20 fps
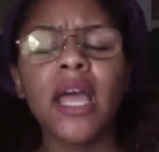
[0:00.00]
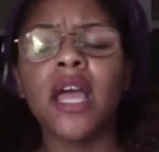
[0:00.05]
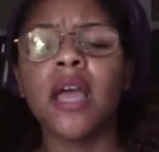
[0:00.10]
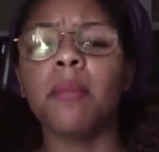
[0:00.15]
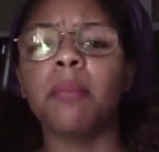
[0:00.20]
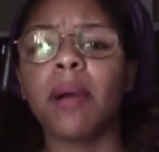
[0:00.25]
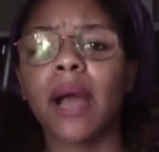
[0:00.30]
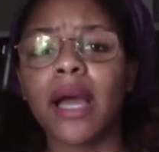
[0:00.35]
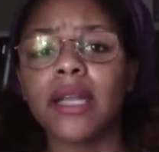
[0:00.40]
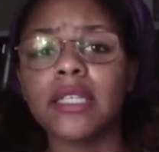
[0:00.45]

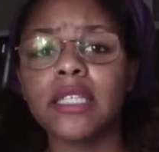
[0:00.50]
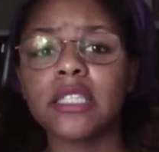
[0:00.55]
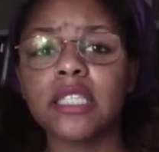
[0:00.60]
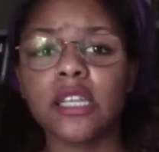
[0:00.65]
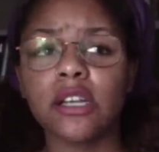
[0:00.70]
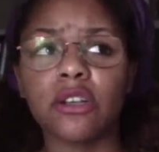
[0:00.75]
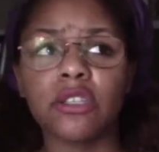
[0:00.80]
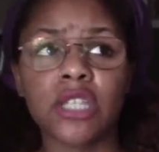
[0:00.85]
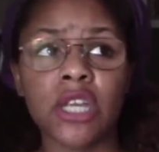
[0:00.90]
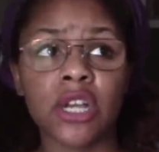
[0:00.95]
And Bonnie
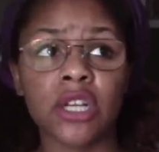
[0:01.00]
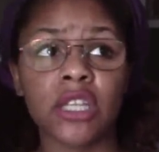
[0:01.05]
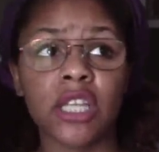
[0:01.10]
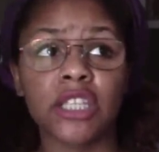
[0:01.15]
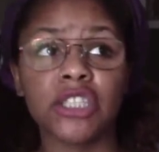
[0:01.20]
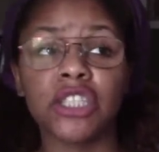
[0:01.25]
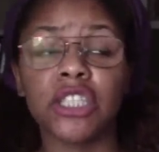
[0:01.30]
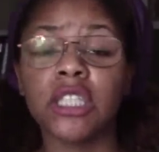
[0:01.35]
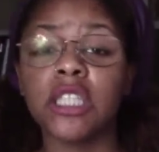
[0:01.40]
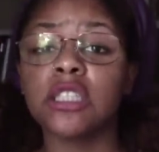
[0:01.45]
tells her
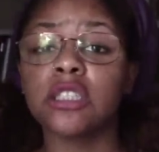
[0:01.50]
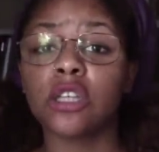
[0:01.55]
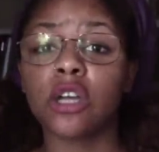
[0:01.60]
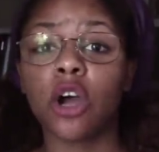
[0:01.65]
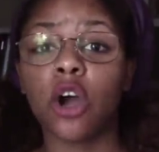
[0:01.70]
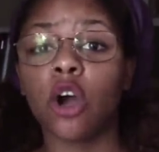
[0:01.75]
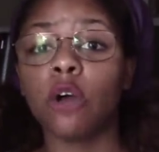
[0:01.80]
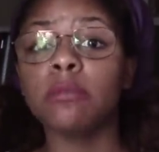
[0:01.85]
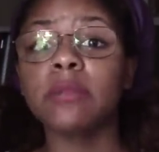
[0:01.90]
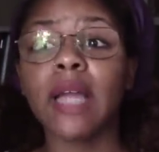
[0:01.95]
that she needs to
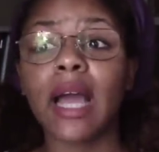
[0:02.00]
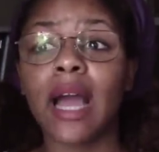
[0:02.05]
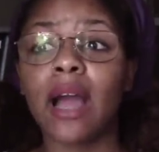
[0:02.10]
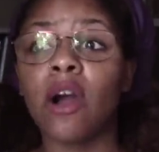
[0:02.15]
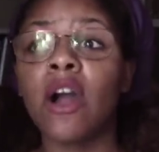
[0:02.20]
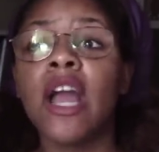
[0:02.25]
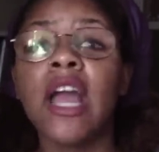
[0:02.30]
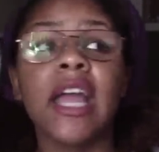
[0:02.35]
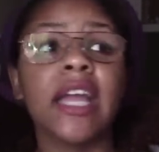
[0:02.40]
calm down